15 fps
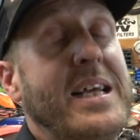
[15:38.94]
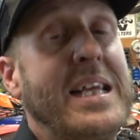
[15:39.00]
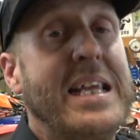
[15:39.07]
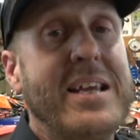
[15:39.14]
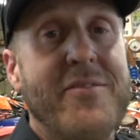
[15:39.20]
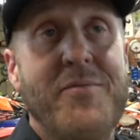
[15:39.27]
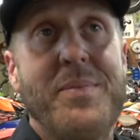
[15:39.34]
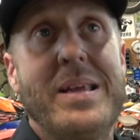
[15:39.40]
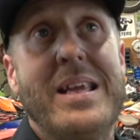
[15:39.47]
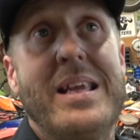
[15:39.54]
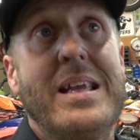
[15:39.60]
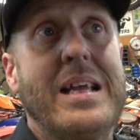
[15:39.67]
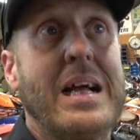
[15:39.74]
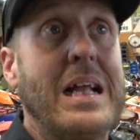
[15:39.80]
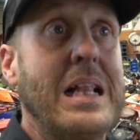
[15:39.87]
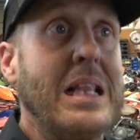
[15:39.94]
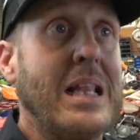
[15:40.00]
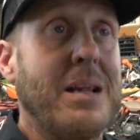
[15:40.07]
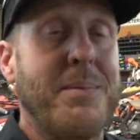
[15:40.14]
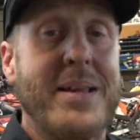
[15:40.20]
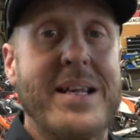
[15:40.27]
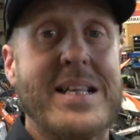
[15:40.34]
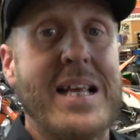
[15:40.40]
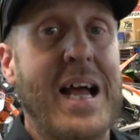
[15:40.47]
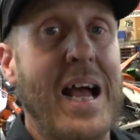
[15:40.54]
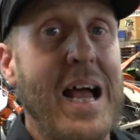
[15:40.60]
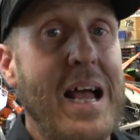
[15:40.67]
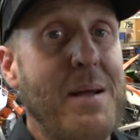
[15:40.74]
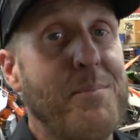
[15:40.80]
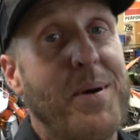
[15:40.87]
Give me a little bit of
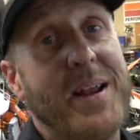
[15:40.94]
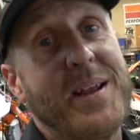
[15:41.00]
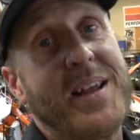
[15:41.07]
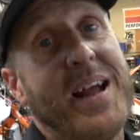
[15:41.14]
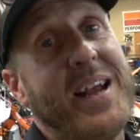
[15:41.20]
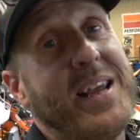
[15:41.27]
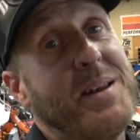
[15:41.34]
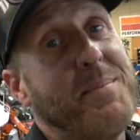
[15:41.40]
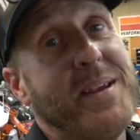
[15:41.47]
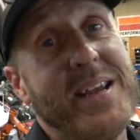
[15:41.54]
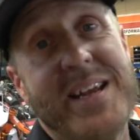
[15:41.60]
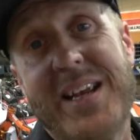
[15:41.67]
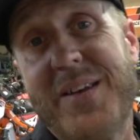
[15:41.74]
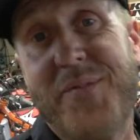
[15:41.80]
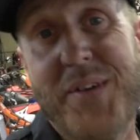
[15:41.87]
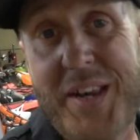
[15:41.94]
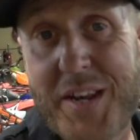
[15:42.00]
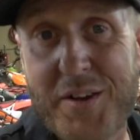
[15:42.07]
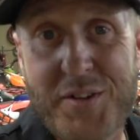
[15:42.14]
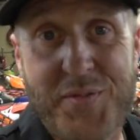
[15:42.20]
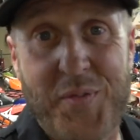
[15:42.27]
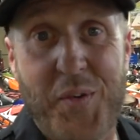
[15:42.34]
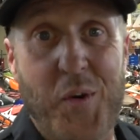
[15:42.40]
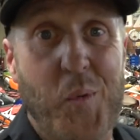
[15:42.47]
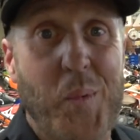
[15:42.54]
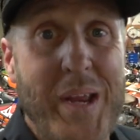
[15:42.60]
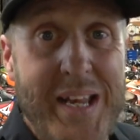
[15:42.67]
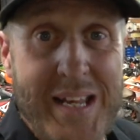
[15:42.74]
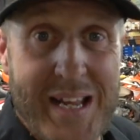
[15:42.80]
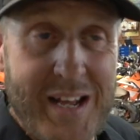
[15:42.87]
time. Probably not going to be any videos for a
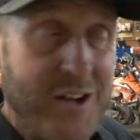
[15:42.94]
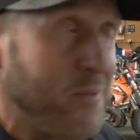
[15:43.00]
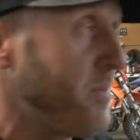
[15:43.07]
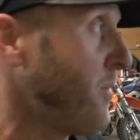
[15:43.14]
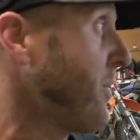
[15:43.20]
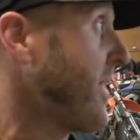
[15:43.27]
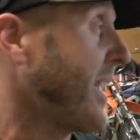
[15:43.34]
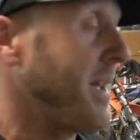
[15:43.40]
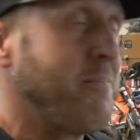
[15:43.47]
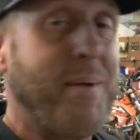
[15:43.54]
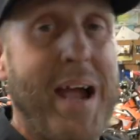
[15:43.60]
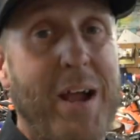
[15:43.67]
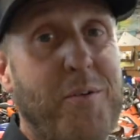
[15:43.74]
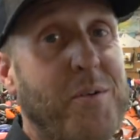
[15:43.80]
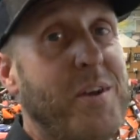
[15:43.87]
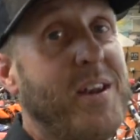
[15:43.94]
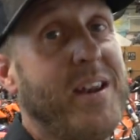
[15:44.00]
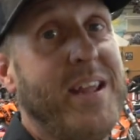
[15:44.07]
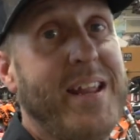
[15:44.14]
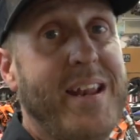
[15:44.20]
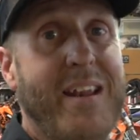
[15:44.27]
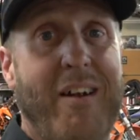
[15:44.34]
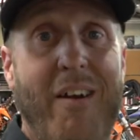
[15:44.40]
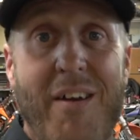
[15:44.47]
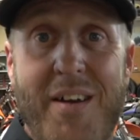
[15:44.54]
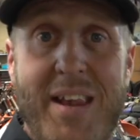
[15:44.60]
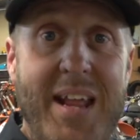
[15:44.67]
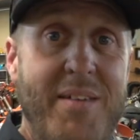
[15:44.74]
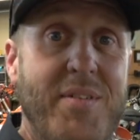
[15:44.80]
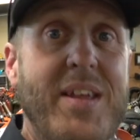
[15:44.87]
week now, but when I get back, we're going to hit it hard
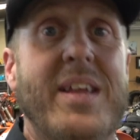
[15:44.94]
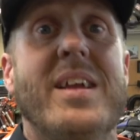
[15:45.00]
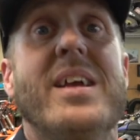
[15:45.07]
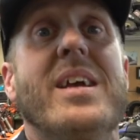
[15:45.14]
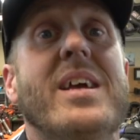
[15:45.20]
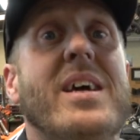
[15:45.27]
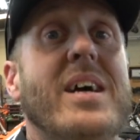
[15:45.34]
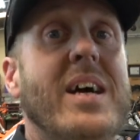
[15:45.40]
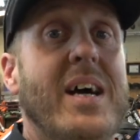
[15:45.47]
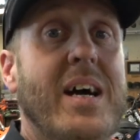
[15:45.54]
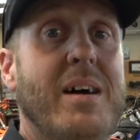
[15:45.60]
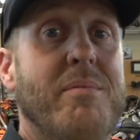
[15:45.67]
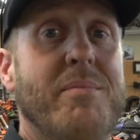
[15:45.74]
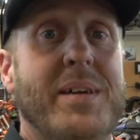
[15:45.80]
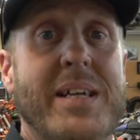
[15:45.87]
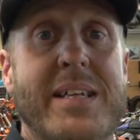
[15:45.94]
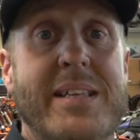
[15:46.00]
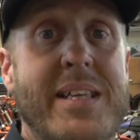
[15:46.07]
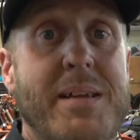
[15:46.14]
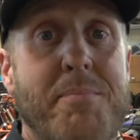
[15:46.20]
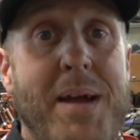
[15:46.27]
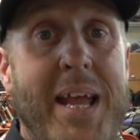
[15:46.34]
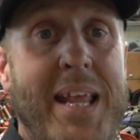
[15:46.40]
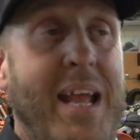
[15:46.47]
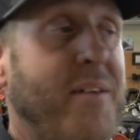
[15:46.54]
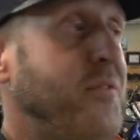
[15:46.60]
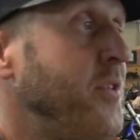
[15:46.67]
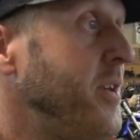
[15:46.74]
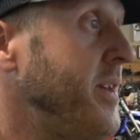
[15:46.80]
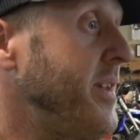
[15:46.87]
and heavy and get back
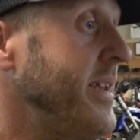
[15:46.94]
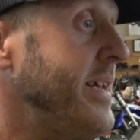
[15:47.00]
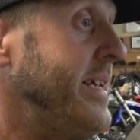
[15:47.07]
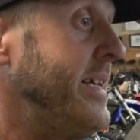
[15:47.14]
after it.